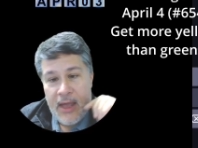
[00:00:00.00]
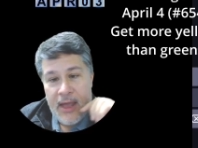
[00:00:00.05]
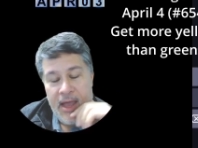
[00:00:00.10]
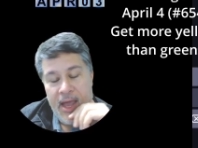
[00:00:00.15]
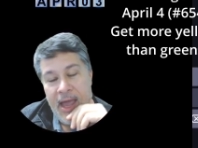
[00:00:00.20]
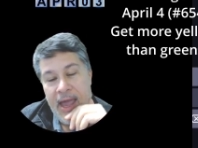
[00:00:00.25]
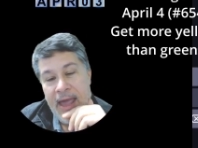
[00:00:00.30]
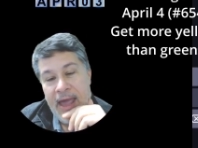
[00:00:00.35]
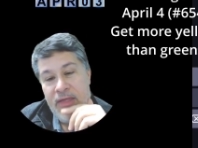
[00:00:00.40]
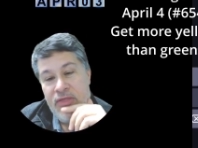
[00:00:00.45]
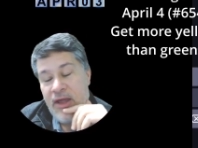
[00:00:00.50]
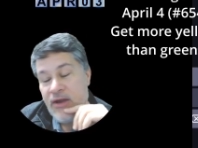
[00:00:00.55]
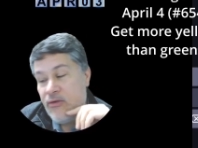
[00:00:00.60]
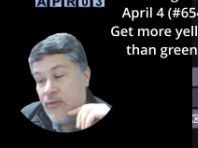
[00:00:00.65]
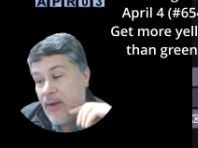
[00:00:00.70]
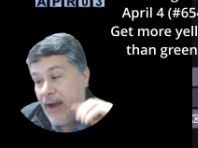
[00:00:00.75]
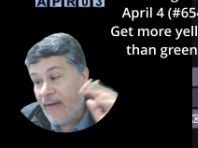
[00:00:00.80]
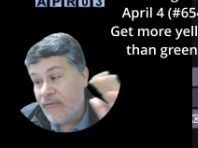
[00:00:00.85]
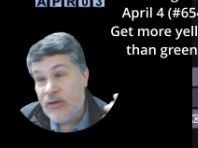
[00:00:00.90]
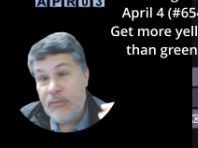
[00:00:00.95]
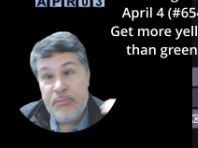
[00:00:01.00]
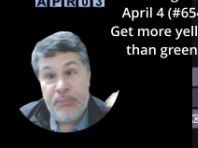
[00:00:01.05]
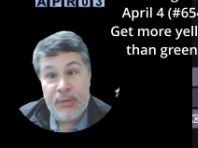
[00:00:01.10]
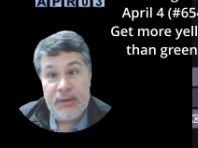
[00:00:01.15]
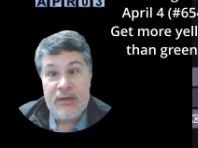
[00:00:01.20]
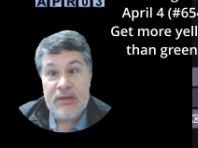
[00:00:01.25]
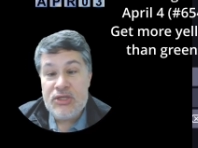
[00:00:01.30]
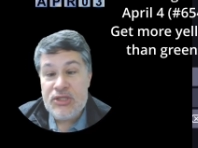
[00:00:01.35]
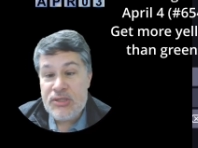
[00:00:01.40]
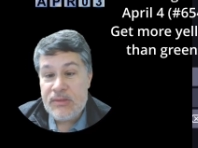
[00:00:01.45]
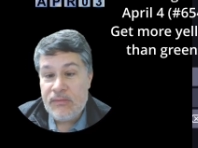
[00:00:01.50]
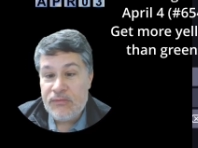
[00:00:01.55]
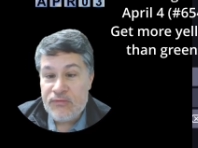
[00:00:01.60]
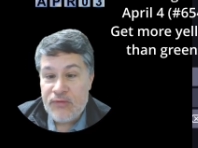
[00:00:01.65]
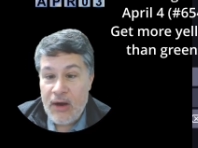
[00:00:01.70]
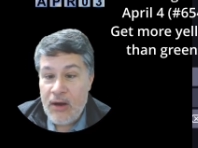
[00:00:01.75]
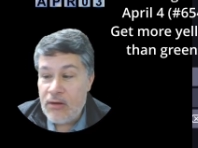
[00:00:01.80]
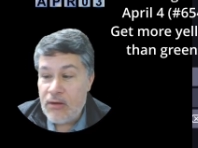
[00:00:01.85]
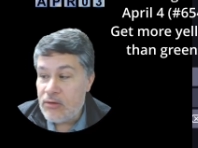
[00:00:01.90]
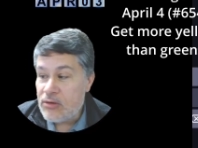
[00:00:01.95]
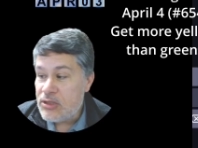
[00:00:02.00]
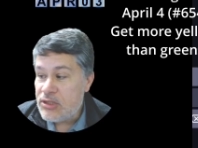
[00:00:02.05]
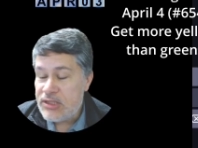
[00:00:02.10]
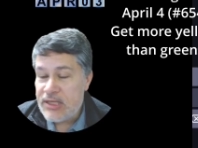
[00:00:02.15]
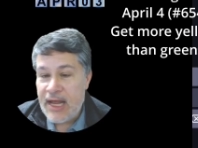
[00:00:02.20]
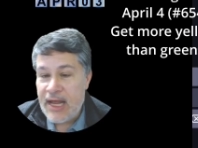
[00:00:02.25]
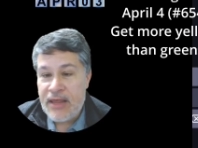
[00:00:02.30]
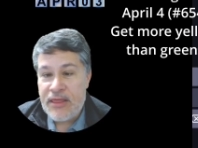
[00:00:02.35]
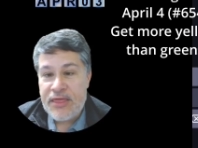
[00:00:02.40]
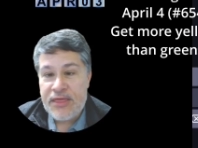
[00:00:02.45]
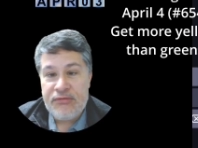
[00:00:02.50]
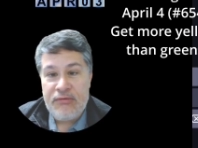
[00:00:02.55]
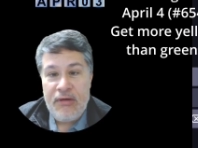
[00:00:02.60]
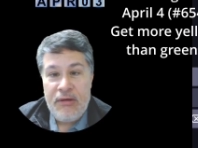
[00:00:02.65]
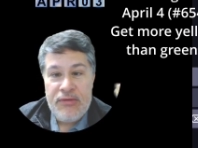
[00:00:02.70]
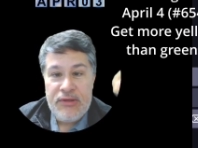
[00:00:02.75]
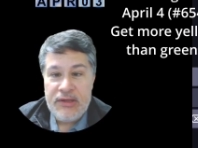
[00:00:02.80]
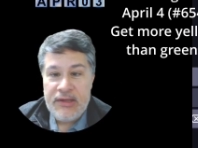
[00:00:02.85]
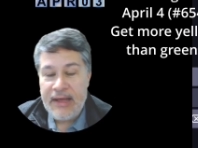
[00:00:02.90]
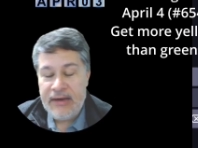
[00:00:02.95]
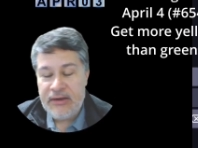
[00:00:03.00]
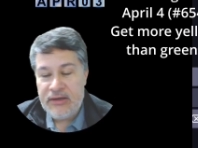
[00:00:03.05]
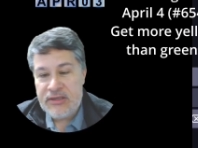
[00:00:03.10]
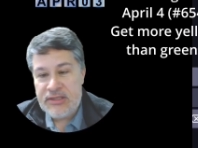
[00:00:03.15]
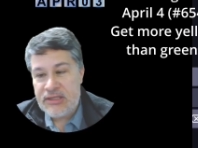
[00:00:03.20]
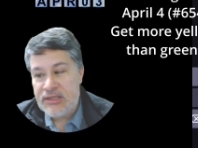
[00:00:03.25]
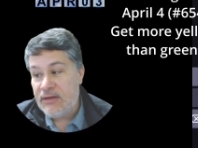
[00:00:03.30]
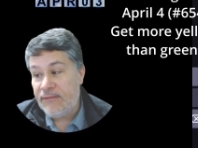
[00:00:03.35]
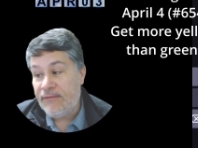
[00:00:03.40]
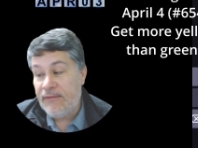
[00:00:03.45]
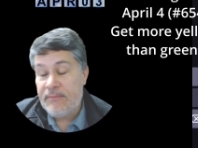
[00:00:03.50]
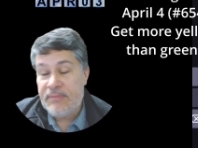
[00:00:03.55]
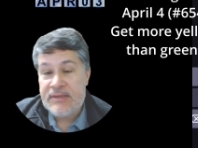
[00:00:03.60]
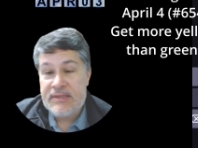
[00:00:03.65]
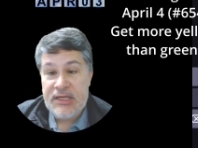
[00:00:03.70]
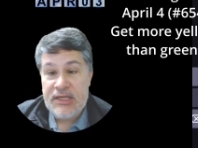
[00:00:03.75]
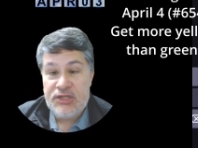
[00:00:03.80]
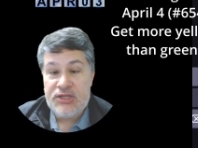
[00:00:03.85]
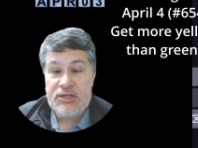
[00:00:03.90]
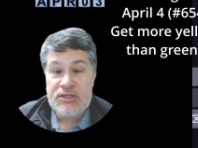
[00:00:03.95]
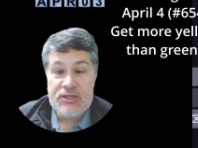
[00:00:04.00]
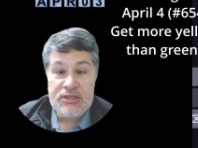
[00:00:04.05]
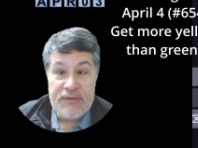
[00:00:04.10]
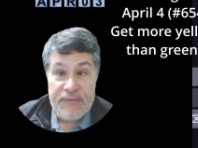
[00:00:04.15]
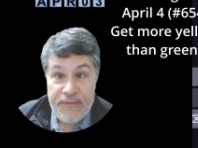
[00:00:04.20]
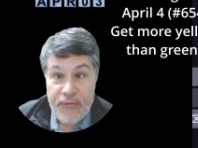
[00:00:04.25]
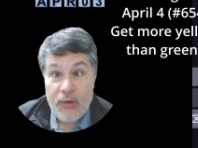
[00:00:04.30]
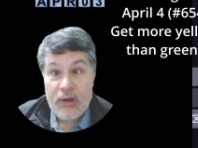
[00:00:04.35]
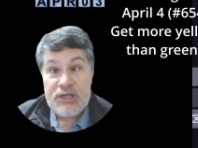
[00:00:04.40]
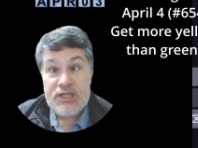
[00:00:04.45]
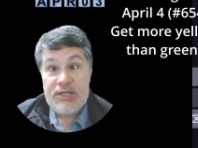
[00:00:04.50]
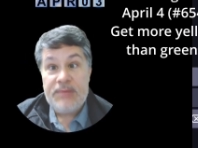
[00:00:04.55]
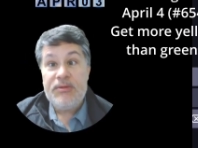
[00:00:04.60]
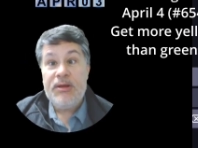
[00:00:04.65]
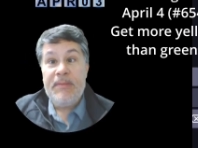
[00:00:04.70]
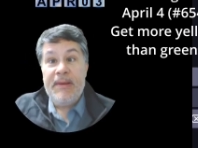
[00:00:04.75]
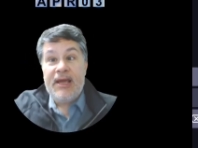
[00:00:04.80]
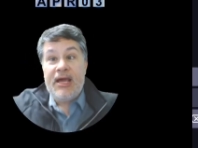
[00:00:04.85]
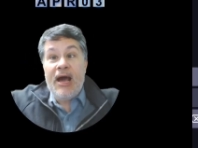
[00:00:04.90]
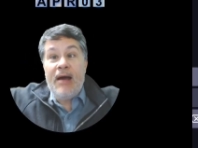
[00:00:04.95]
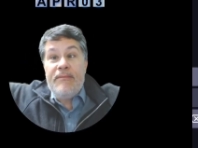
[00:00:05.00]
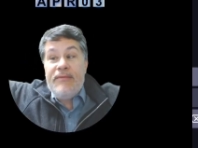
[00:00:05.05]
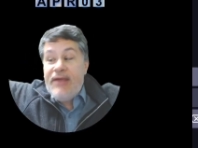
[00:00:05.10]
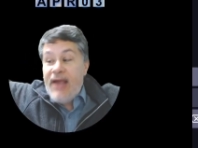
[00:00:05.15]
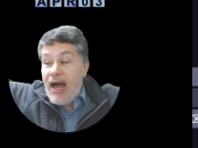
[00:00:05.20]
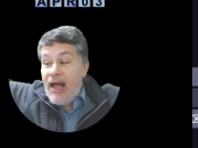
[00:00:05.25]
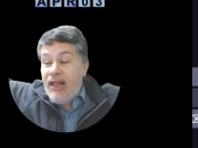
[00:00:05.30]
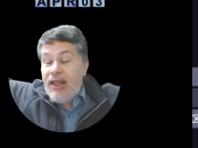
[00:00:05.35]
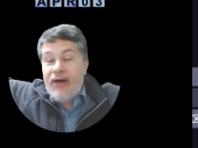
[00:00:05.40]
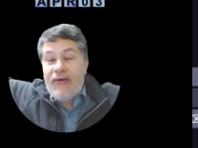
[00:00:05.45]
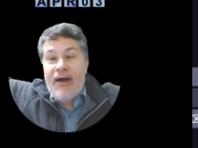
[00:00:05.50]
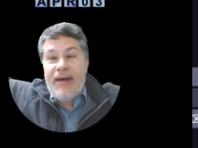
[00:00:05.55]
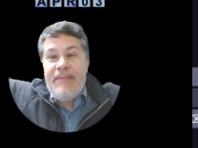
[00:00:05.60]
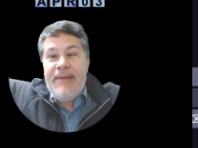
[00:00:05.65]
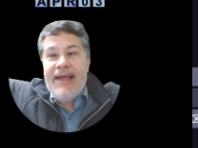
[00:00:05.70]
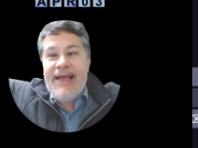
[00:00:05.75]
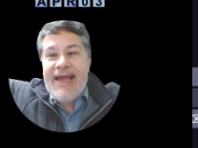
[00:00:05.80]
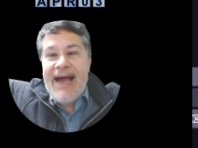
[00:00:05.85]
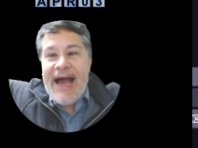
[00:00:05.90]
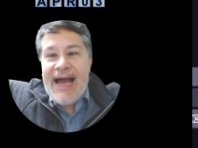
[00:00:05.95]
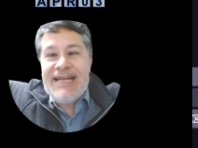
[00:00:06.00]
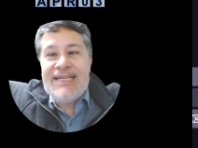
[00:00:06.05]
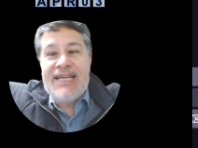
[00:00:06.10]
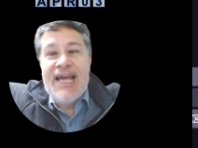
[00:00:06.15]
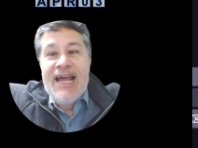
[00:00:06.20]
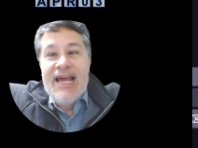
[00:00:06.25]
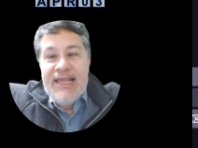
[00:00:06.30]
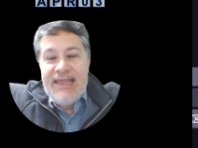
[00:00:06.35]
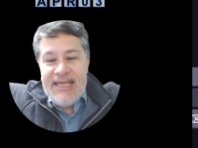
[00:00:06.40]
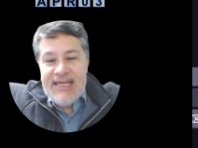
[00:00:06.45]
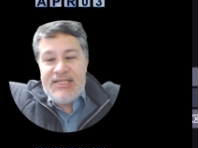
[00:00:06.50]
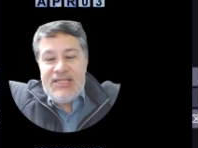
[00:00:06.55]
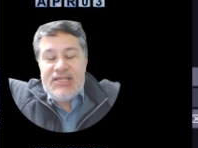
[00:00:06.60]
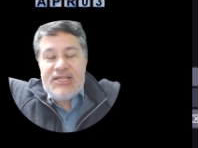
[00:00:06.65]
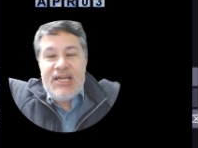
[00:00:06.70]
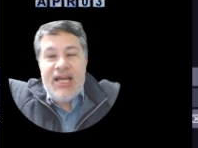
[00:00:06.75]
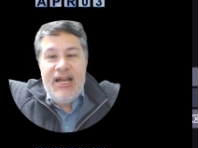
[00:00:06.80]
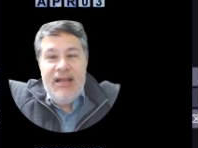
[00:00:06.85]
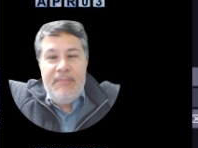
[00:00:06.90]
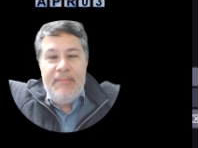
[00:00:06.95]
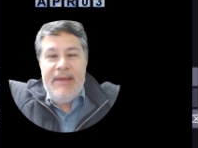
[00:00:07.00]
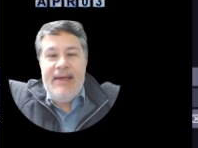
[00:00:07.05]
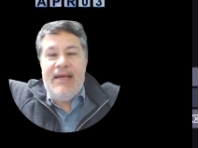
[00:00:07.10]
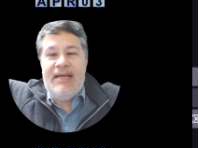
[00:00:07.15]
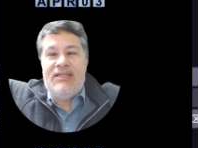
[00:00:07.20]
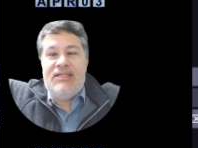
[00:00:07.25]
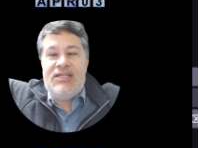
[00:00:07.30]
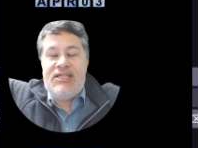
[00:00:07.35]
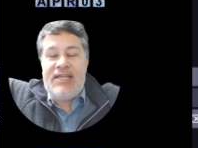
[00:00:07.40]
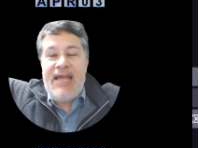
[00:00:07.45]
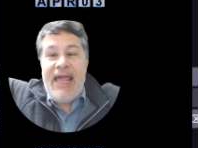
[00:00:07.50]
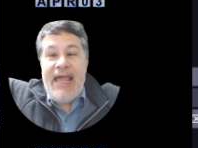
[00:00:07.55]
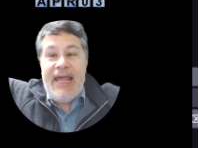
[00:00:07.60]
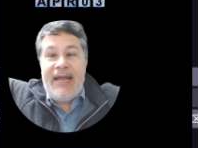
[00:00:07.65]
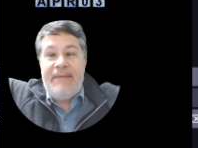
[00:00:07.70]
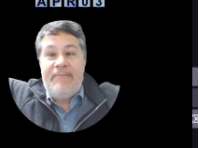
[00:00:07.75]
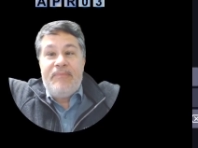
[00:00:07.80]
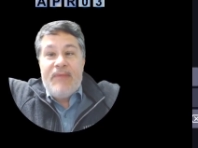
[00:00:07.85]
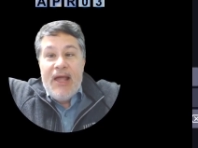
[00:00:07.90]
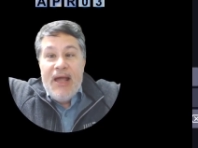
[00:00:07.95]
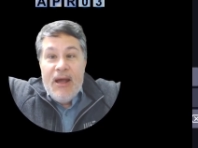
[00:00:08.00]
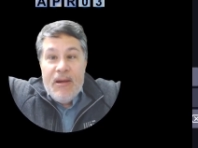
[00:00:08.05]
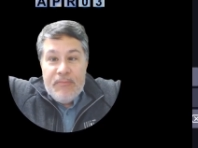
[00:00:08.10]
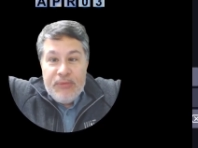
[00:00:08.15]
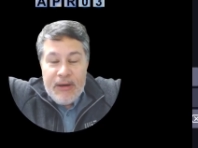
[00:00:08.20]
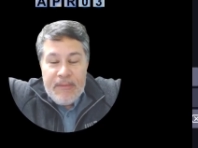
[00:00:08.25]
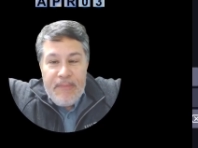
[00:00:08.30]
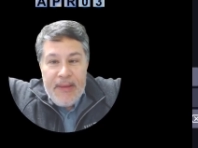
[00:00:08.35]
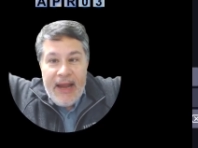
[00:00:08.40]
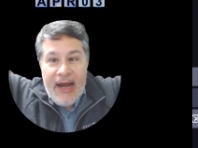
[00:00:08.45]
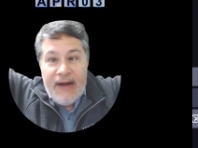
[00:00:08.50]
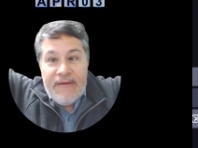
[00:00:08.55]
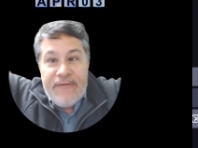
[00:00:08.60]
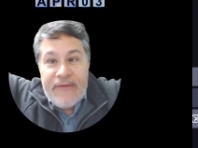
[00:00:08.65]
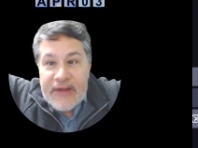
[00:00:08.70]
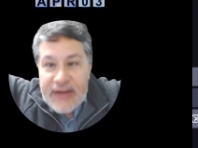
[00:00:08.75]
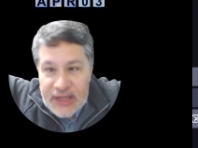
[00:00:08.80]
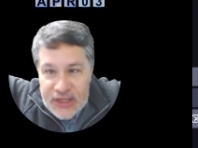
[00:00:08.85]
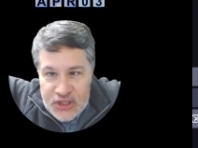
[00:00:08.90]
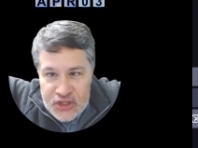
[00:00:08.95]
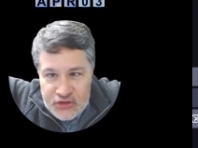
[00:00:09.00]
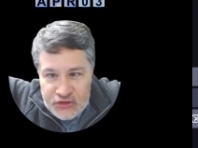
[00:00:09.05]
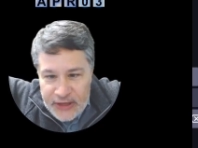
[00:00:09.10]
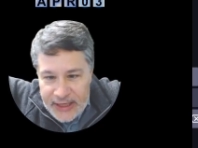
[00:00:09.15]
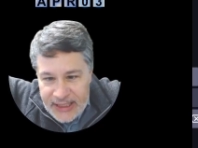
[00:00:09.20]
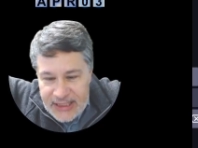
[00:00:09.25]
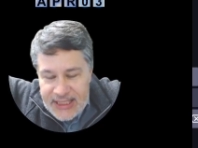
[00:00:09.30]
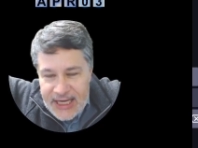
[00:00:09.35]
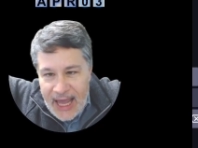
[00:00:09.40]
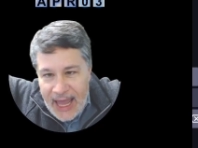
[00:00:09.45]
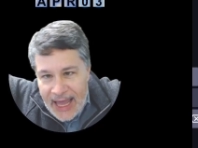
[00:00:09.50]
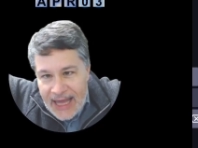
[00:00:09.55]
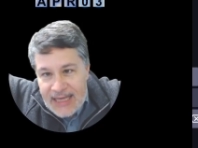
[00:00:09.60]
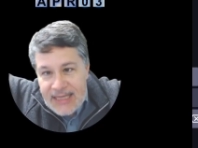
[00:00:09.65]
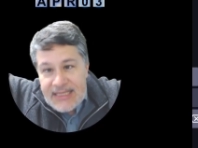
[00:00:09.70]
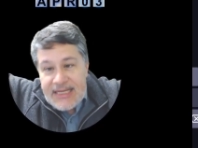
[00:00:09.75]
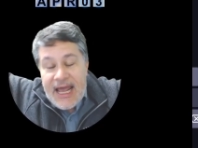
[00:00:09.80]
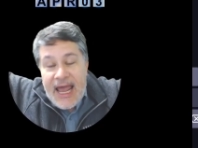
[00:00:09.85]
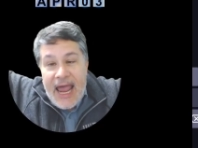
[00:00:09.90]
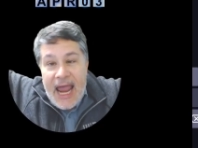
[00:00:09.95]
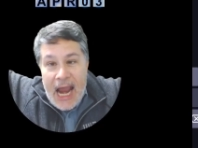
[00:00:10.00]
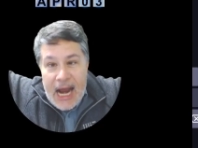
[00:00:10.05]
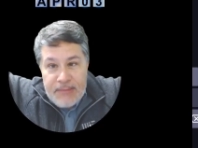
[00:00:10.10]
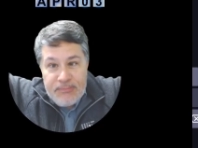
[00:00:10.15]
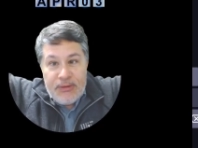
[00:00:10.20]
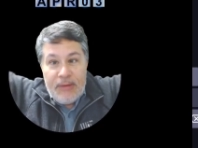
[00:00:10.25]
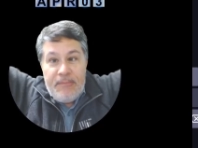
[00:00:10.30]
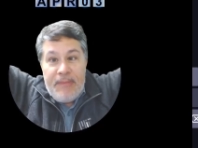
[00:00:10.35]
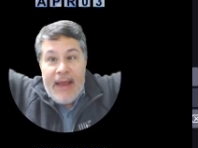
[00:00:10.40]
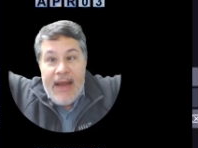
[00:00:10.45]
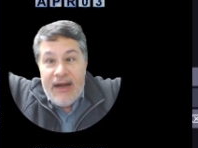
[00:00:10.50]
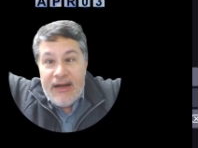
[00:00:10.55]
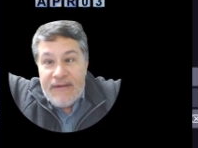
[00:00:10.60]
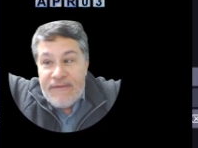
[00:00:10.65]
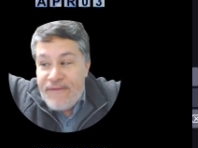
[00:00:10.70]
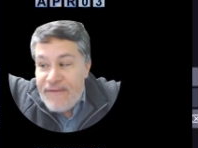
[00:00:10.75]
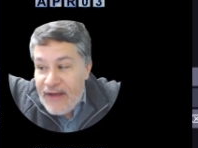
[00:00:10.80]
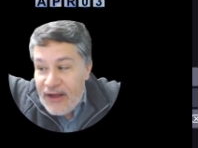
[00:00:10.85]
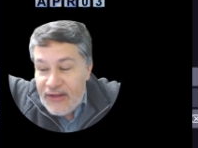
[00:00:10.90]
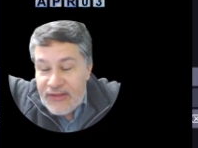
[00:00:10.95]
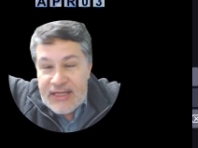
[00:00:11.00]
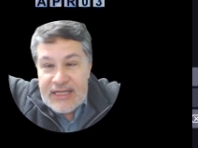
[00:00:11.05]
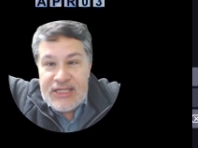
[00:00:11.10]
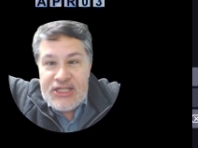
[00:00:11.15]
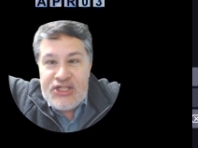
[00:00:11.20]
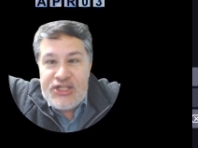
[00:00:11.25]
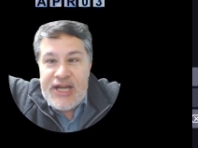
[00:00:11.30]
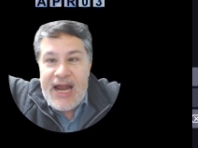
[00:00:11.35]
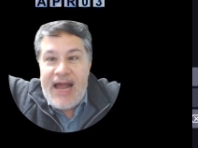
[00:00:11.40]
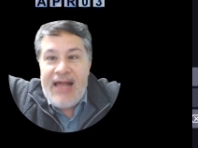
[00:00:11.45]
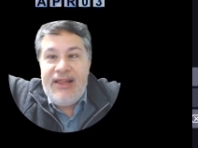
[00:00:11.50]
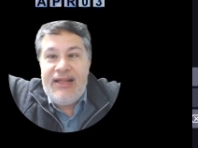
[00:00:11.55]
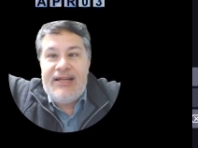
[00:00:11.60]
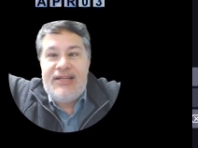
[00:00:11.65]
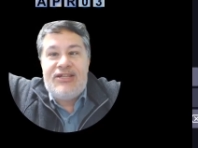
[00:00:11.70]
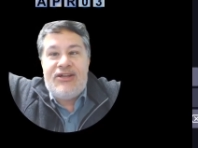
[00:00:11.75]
And then you have to burn some rows and throw the letters in different positions to force them to become yellow. I mean, guys, this is going to be insane. Prepare for your streak to end and prepare to fail this challenge,